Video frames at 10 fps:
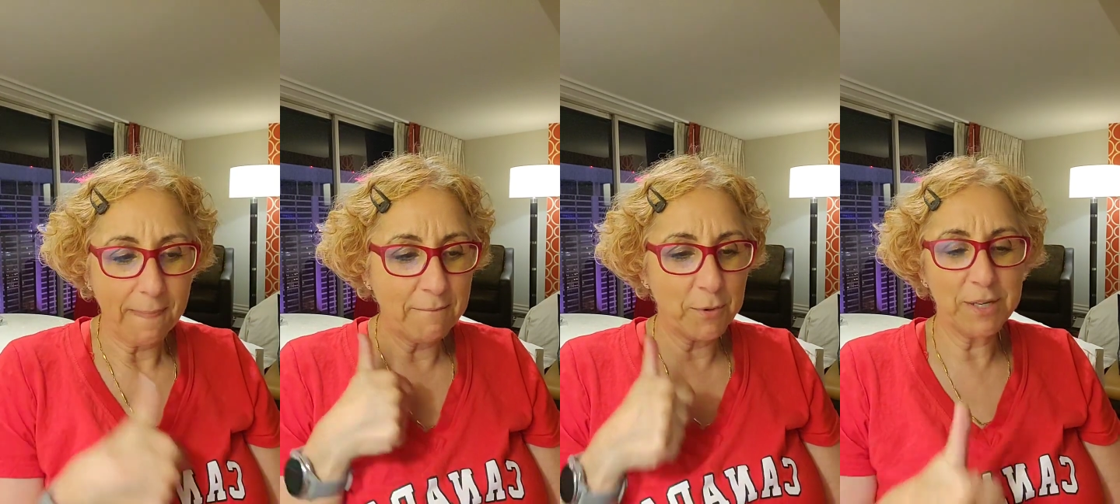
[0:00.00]

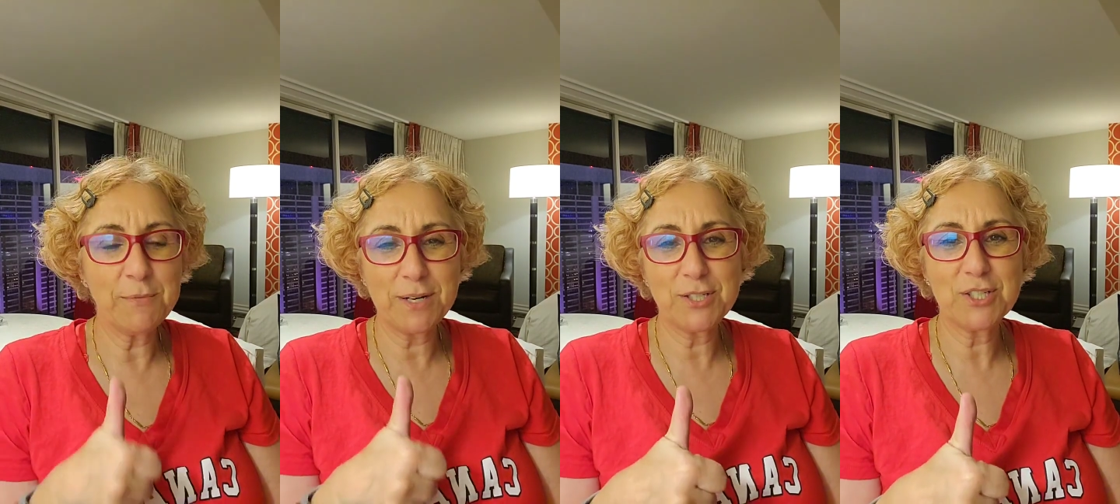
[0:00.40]
I've
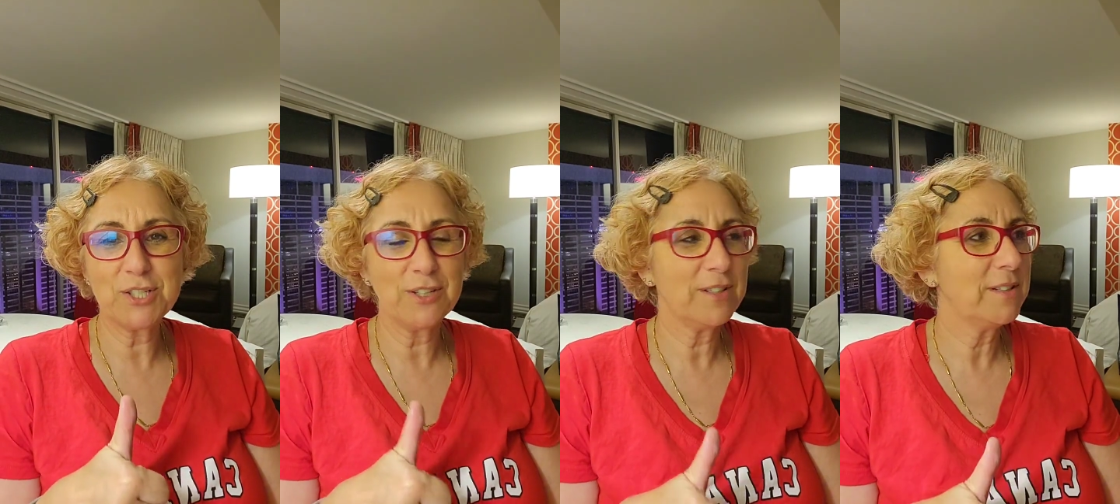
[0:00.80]
already
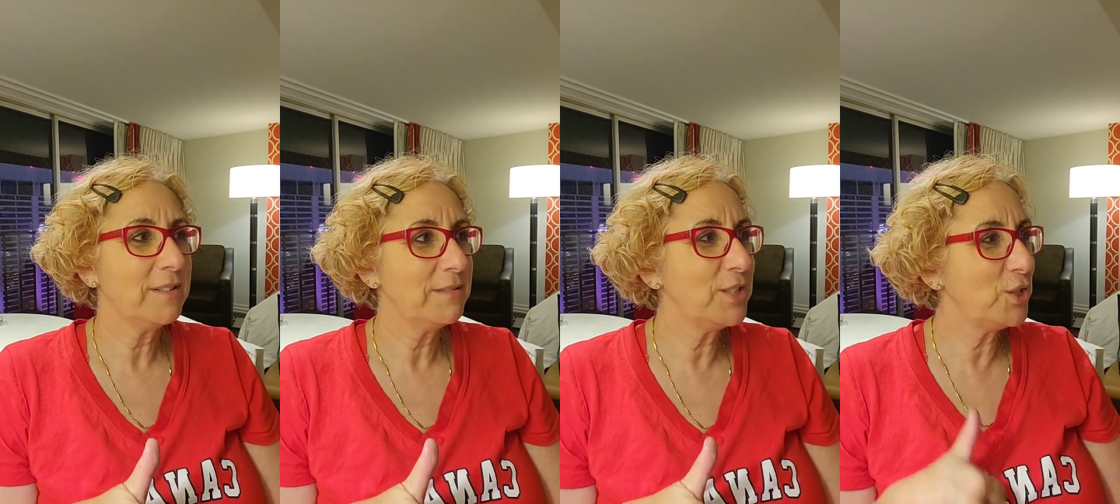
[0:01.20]
registered.
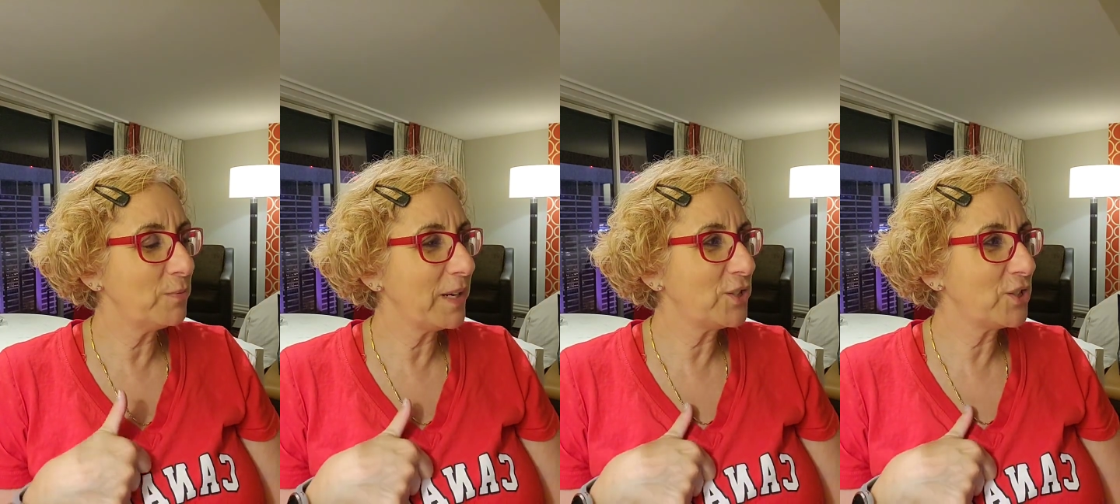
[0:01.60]
Did
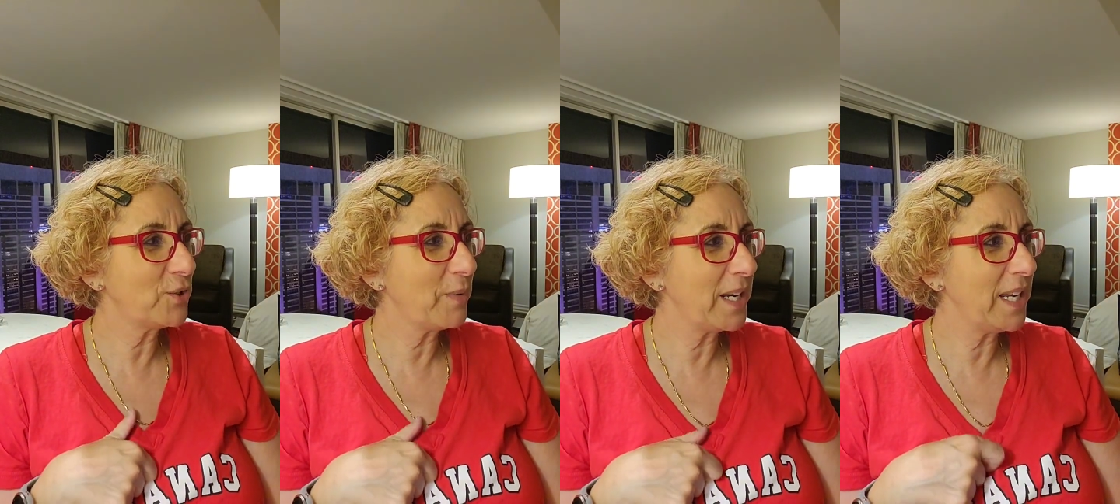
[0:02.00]
you
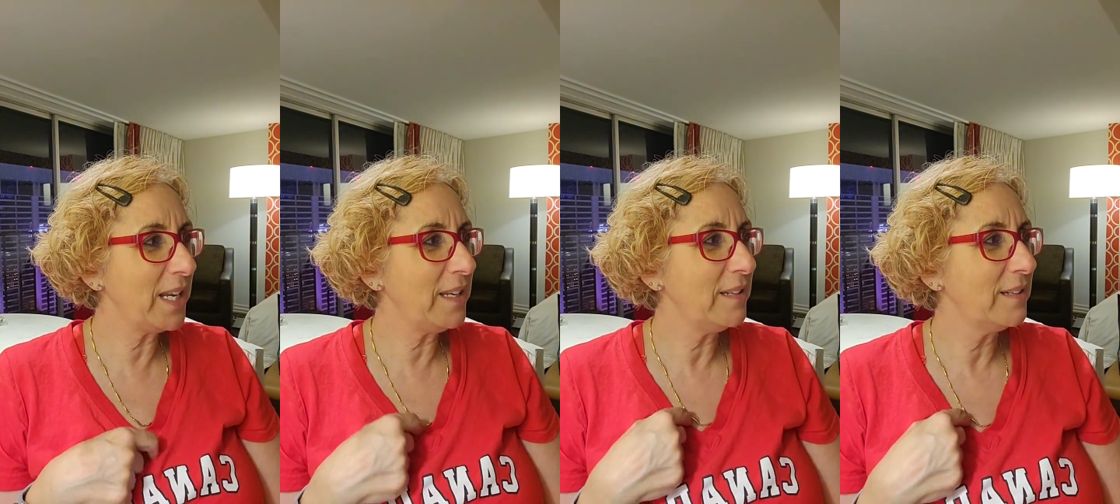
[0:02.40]
register,
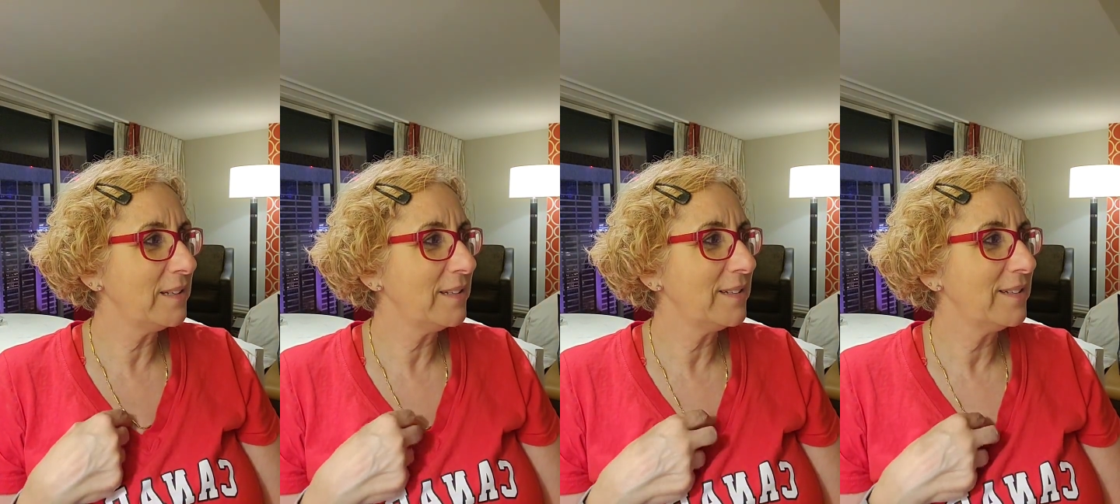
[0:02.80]
Wendy?
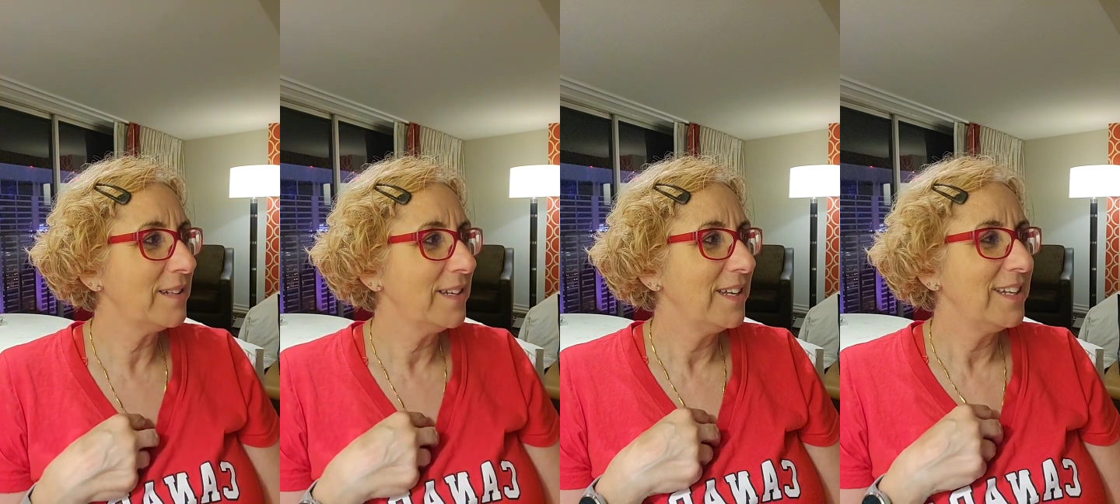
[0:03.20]

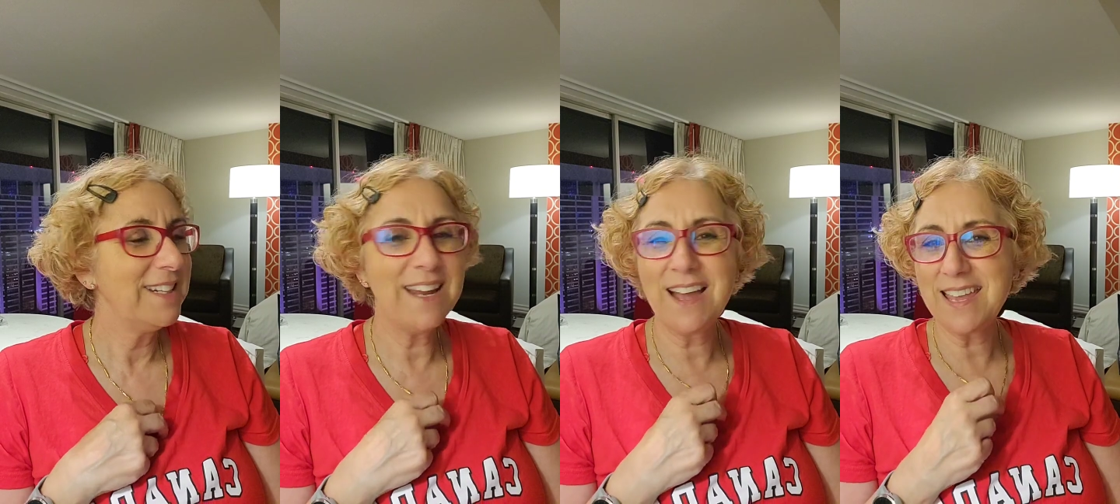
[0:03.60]
Not yet.
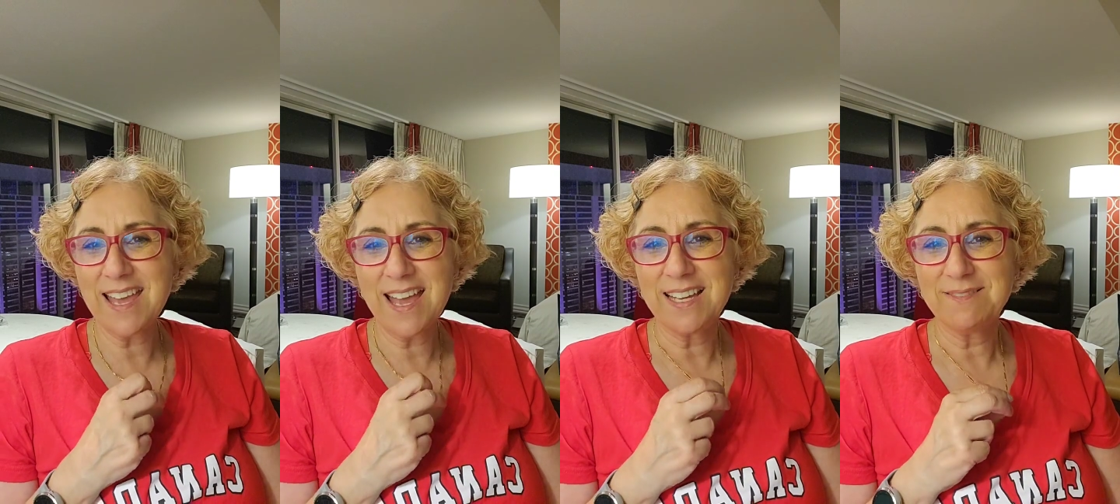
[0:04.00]
Not
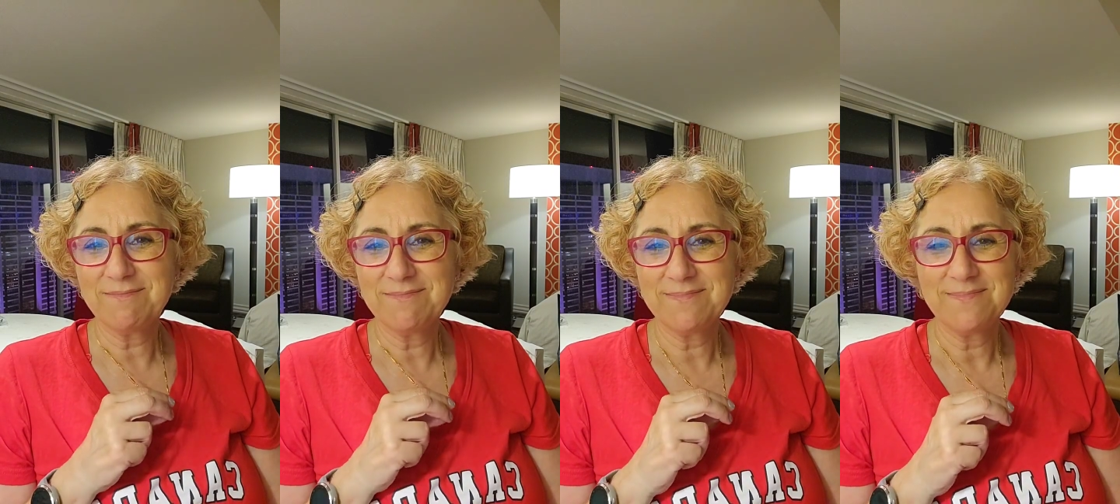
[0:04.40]
yet.
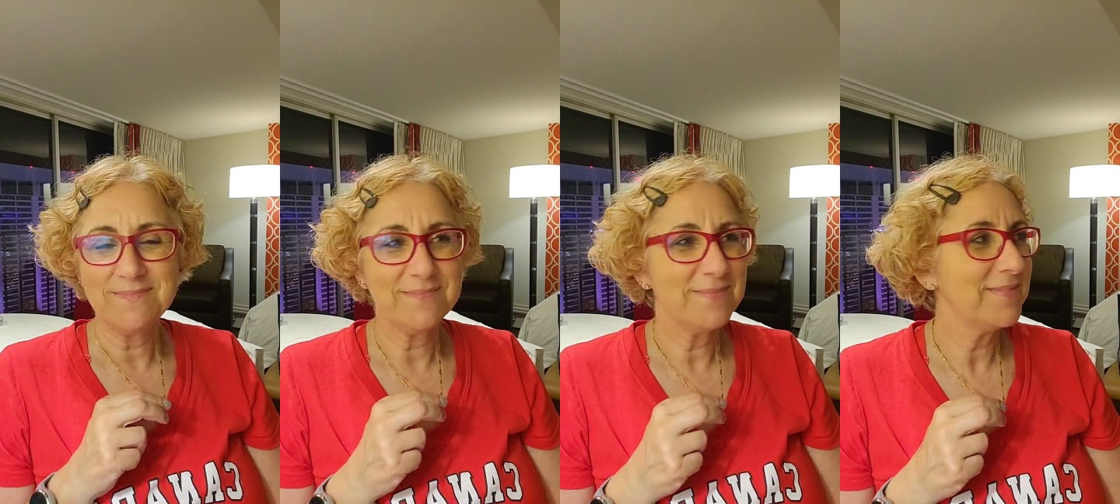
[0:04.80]

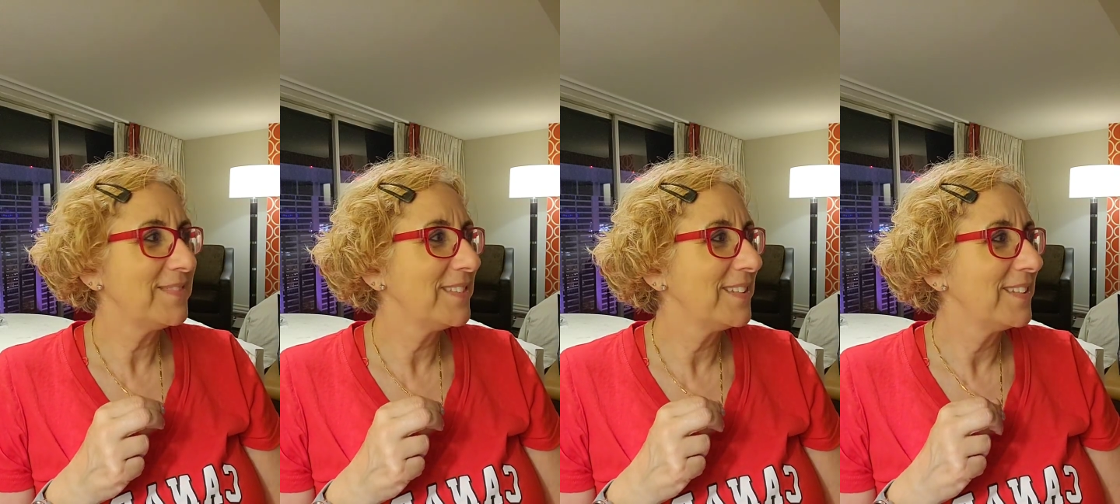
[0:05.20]
I was
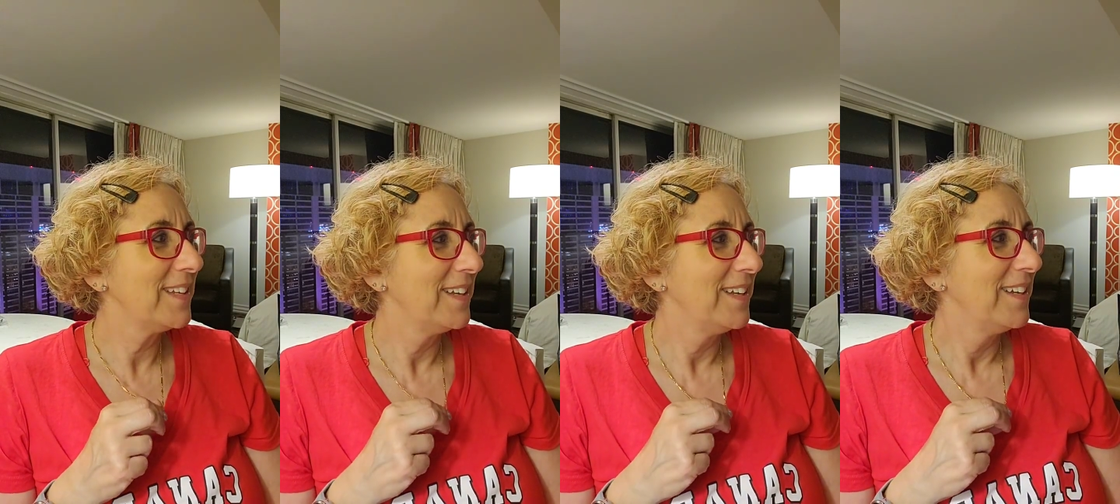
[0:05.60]
pissed.
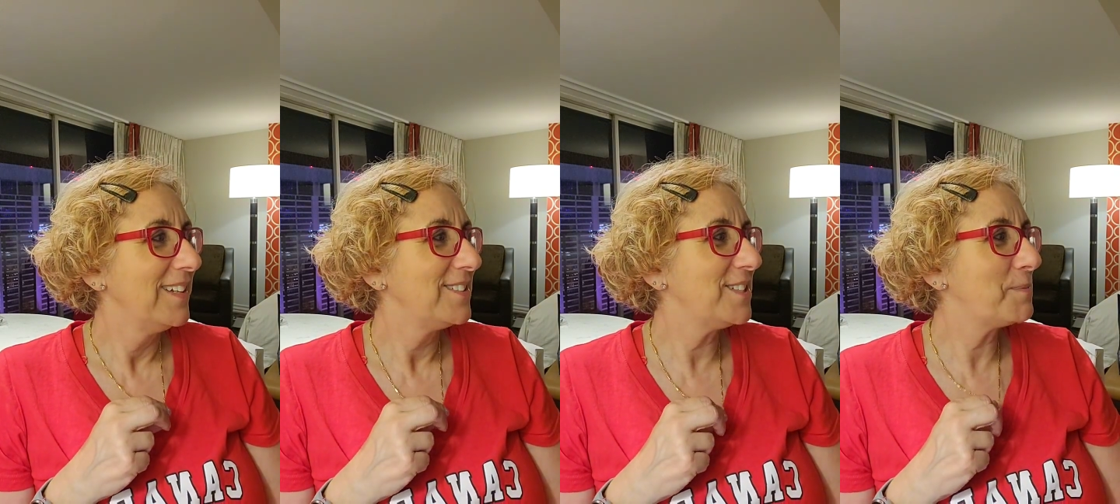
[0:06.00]

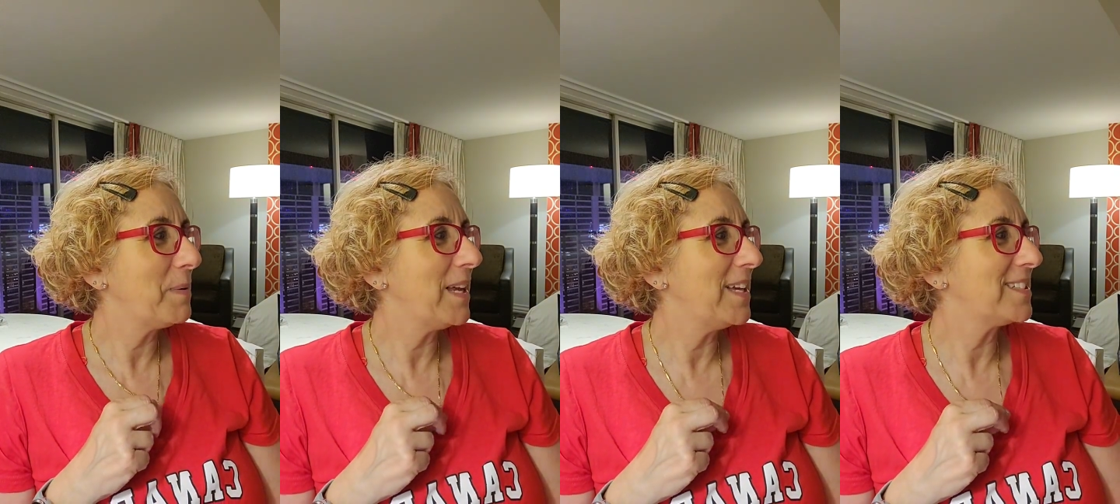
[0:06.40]
She's
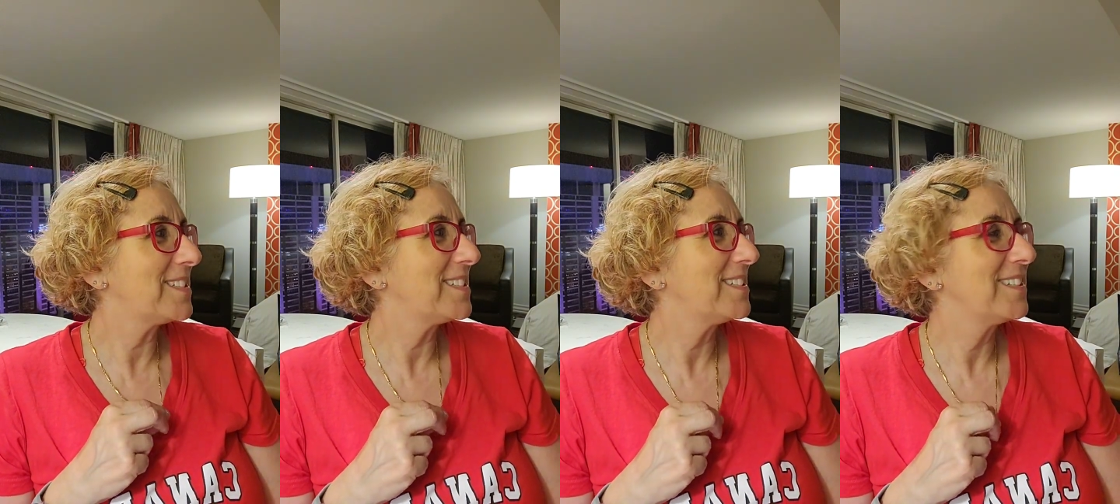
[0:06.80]

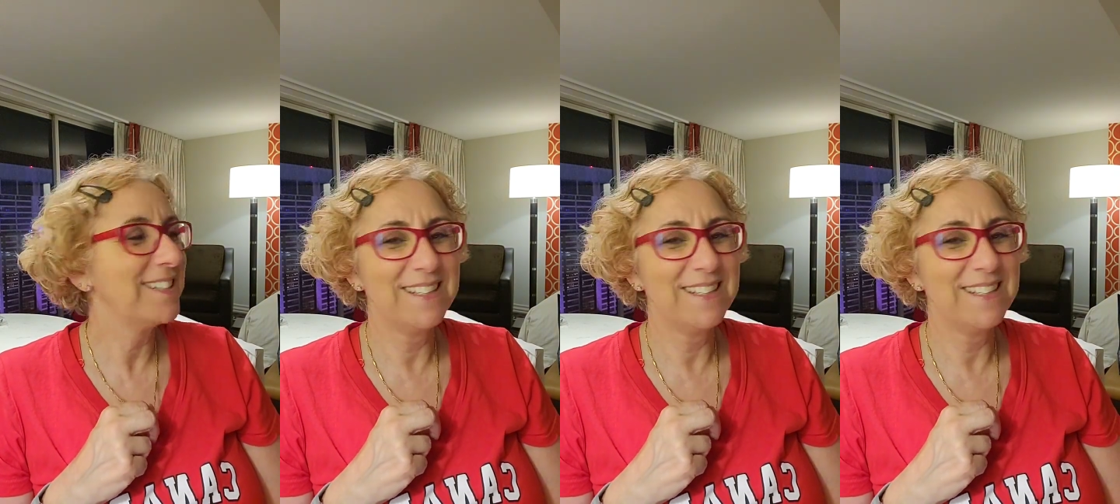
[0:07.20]
pissed.